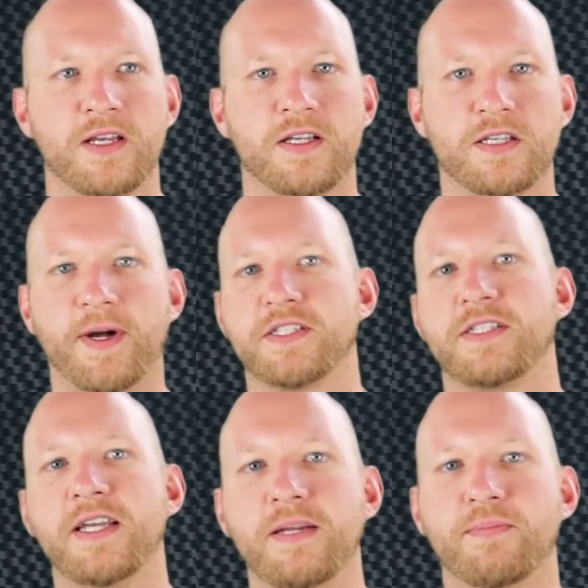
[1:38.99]
some
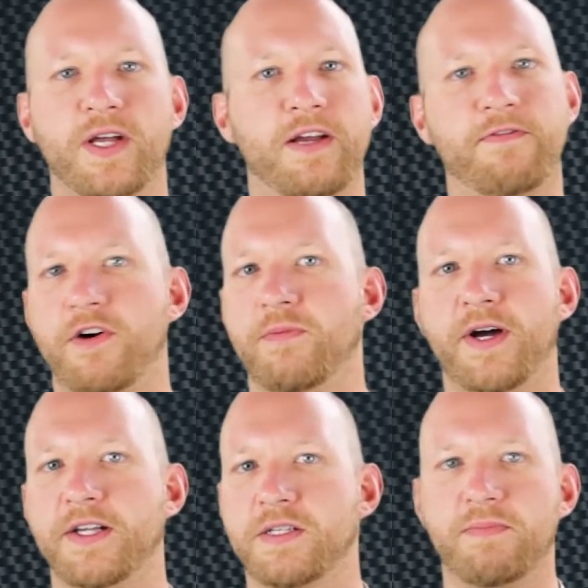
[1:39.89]
outstanding play followed
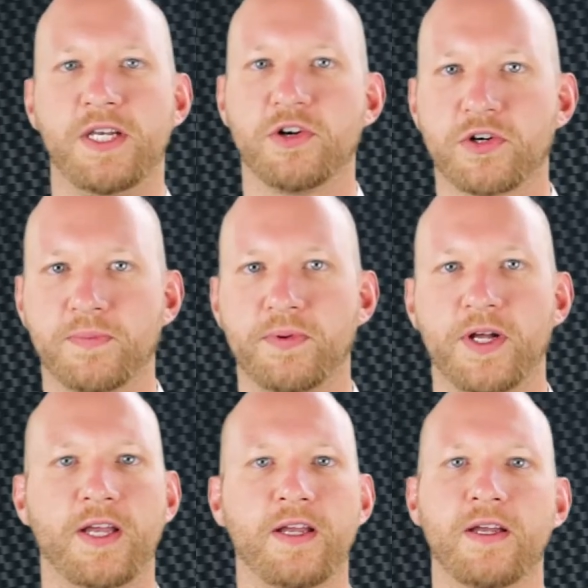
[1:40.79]
by some mediocre
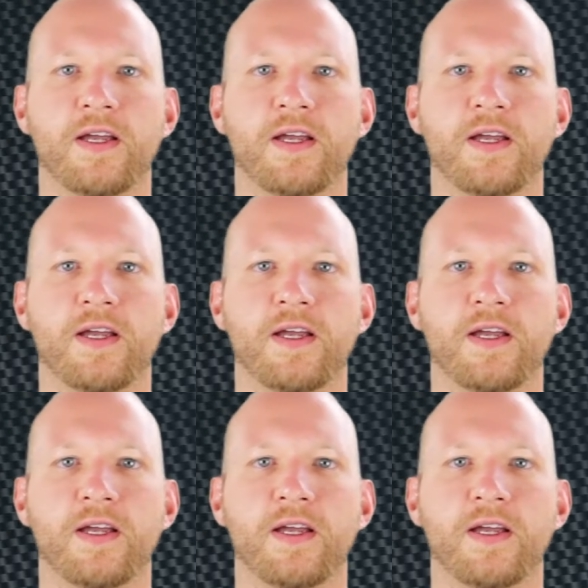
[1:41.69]
play,